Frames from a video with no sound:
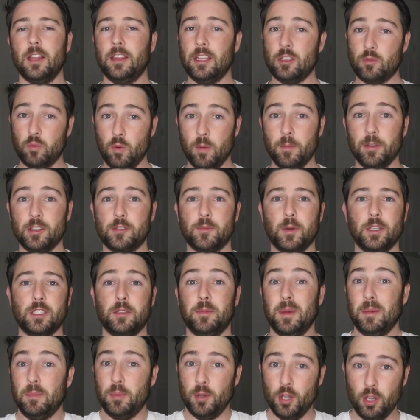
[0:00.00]
this woman's
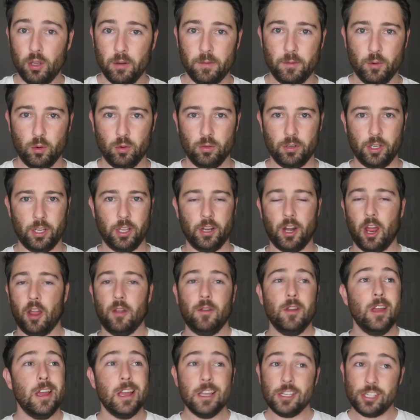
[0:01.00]
supposed to be beautiful you know